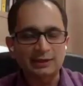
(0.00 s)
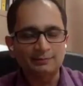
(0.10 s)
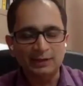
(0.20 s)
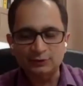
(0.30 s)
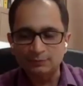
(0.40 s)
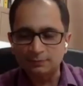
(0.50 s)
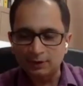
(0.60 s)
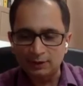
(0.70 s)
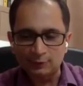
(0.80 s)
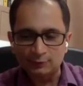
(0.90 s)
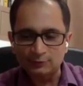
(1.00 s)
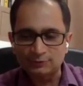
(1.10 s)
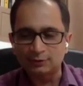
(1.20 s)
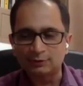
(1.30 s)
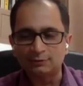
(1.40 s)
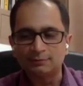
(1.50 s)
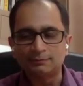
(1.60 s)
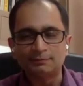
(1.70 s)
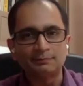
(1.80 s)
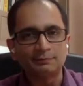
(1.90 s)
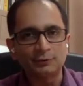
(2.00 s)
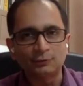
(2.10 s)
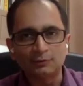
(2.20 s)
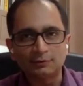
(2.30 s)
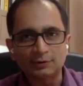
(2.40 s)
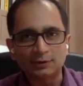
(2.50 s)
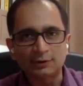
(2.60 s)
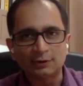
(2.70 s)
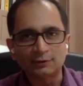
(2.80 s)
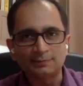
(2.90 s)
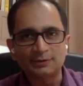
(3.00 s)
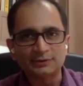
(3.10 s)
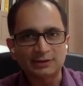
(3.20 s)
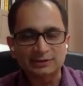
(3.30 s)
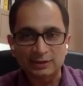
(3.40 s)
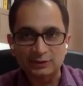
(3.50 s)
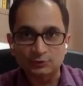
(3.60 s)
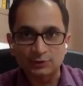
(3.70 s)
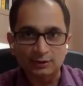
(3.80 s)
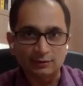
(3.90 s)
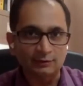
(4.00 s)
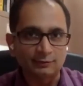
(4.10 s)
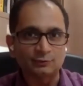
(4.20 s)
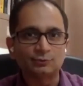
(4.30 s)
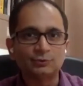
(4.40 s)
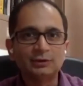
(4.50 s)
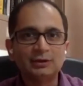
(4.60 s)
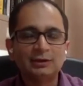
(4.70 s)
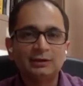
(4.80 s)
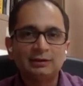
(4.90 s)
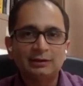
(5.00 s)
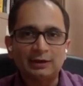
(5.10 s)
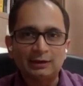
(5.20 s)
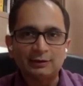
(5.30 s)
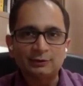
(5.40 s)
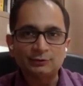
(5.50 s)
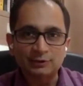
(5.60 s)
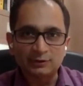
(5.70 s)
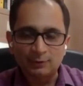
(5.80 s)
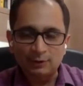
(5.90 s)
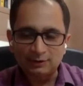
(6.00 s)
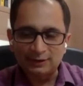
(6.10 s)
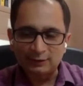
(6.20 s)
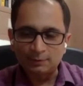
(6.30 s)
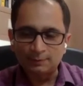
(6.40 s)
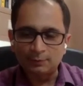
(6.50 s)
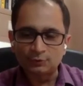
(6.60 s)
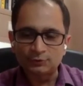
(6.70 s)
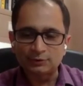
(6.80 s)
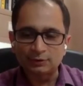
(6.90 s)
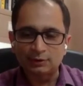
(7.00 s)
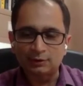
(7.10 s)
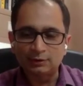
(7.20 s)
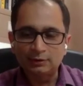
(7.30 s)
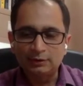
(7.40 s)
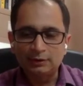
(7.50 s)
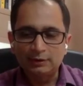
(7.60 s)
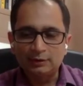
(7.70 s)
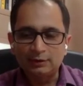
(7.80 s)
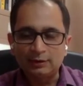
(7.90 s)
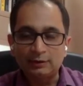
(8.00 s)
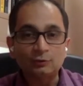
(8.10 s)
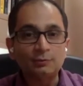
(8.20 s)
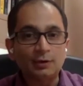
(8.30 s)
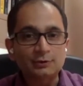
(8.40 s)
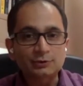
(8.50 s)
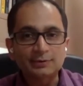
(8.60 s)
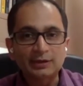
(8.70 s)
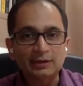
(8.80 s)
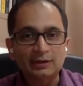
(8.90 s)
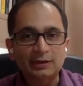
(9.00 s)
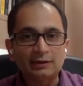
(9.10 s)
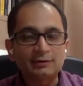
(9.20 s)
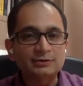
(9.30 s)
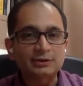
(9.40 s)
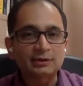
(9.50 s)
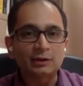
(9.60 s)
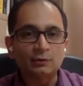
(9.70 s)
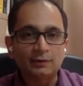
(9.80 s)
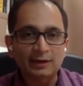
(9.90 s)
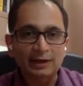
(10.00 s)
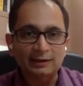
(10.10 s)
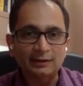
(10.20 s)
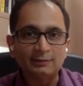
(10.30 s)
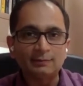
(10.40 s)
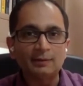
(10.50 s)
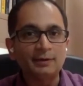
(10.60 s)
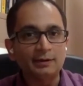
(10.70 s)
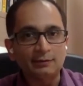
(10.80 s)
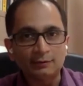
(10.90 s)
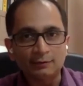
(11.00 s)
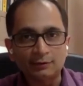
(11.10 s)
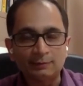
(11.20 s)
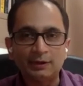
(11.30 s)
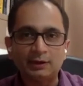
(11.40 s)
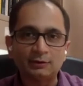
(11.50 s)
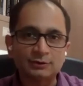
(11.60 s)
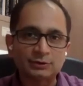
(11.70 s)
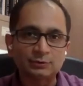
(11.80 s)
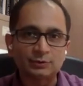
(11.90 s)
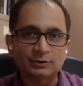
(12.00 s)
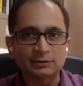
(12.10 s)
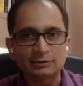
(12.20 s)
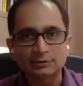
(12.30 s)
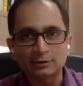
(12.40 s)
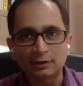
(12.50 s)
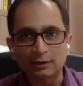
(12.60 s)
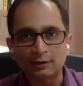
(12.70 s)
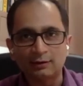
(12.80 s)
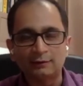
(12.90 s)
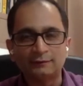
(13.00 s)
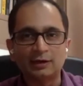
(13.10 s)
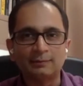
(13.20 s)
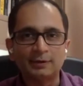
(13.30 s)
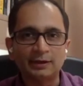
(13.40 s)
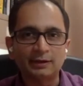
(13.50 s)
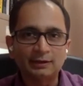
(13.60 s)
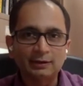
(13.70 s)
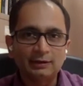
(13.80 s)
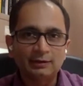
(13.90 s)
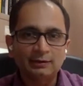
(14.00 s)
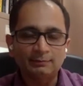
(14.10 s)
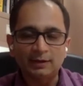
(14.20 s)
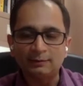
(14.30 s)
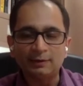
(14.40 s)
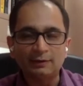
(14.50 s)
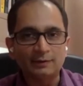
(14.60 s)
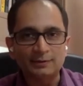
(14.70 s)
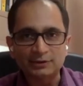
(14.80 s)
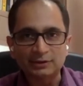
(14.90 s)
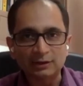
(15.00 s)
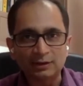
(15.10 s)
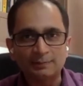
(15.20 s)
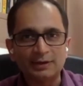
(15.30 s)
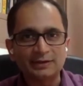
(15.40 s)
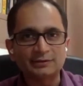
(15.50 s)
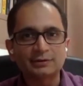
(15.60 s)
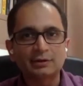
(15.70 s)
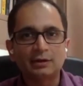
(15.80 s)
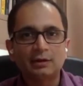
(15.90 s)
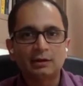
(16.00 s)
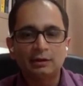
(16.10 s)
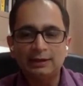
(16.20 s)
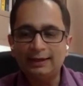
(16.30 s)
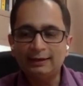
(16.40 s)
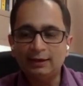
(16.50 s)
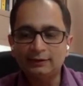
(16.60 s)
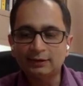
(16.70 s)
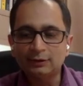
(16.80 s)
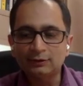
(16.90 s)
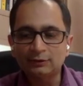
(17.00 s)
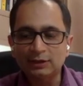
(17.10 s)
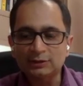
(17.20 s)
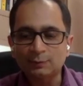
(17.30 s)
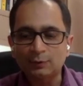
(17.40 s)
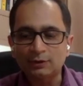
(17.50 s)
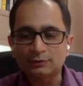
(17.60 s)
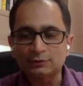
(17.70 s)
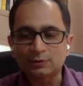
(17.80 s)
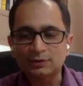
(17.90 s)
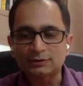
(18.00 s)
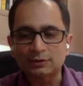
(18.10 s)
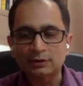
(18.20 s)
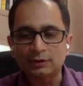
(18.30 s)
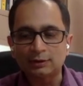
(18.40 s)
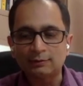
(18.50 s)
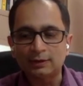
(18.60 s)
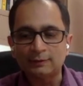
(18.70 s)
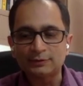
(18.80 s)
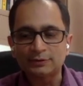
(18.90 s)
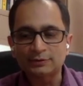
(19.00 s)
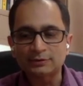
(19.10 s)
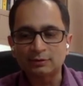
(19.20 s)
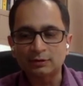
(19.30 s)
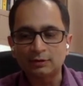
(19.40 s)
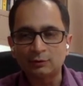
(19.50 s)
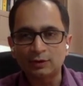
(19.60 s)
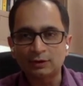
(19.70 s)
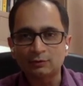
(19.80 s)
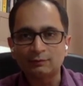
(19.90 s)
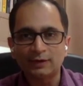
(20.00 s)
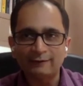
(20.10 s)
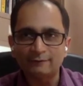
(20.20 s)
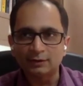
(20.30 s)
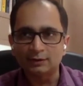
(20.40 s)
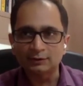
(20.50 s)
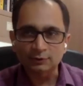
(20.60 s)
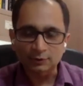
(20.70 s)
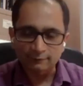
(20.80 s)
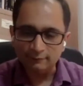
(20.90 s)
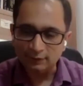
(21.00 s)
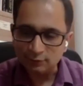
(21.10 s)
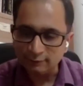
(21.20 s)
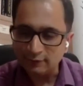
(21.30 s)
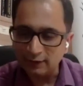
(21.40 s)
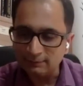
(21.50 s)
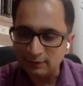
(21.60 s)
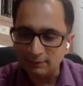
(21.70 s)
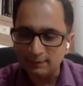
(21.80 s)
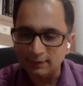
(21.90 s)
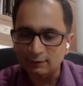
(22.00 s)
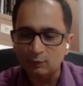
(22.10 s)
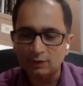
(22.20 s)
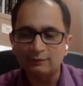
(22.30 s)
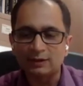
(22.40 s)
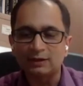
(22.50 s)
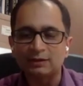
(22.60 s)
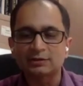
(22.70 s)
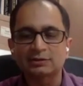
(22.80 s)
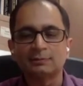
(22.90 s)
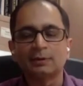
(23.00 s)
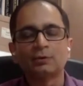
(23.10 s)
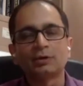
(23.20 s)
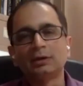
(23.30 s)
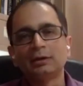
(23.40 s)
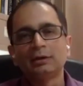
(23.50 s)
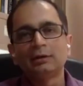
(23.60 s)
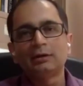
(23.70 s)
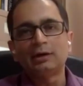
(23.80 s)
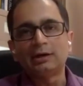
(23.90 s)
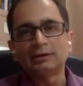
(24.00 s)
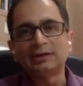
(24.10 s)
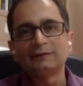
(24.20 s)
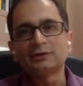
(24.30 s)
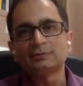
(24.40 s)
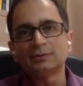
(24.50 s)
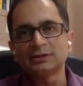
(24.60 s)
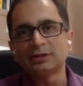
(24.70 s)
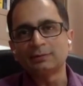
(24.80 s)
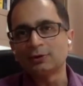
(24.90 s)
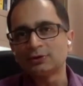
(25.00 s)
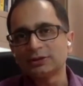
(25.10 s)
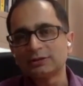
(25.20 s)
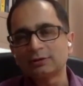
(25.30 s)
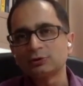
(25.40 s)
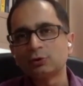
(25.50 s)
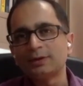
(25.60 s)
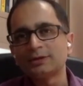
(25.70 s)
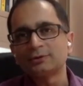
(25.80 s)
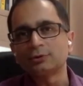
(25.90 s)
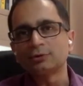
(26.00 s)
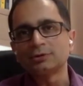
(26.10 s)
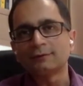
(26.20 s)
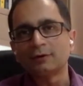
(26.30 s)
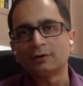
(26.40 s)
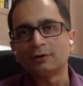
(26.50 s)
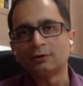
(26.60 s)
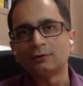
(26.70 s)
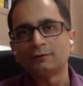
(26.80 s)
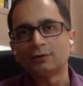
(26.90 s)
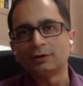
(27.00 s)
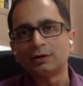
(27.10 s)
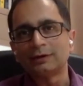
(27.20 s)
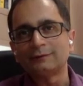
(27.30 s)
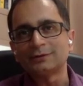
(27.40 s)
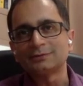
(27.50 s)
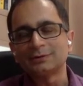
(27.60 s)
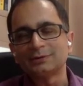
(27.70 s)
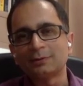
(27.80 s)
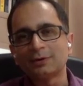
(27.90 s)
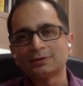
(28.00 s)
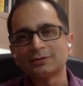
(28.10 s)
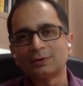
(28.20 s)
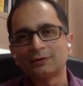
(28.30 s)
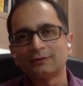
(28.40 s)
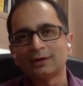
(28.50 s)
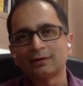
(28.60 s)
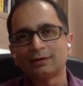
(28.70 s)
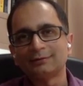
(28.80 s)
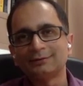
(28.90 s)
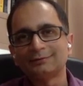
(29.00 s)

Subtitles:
like management buyouts, or you could turn around the business, as you said, to using the model that you proposed, or it could also be an interesting takeover candidate, maybe, depending on the situations of the company by big pharmaceutical companies. And I think, the last point also was, I was looking to, we are short of time, but maybe quickly we can discuss about the reverse merger, because this also opens door for a reverse merger process. What do you think?